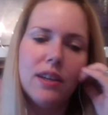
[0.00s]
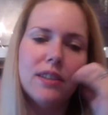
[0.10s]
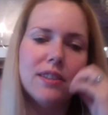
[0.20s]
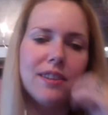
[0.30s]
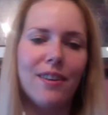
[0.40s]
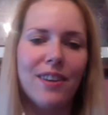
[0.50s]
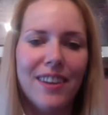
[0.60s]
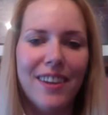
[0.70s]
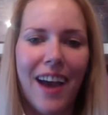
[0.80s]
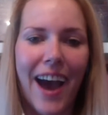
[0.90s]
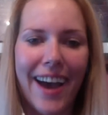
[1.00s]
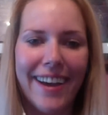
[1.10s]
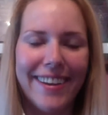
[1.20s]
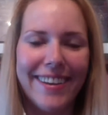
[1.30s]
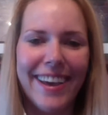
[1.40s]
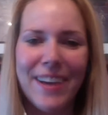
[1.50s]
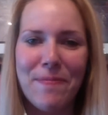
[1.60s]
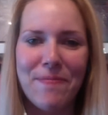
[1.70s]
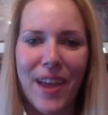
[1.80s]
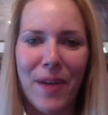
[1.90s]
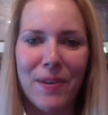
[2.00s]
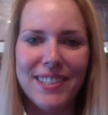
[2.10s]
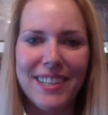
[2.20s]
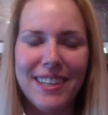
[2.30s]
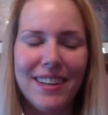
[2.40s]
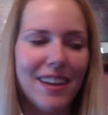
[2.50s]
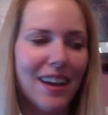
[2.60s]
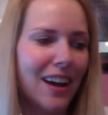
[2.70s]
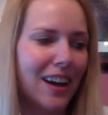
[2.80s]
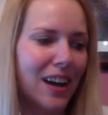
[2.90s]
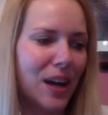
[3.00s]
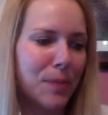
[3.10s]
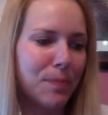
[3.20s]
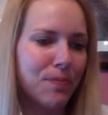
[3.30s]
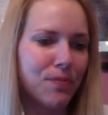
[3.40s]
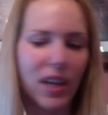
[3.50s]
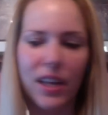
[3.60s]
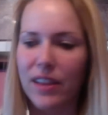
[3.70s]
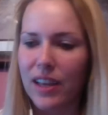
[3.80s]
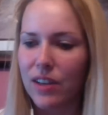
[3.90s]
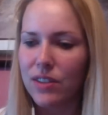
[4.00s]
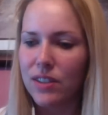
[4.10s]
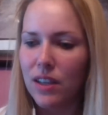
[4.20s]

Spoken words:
So yeah, that was it. Anything else?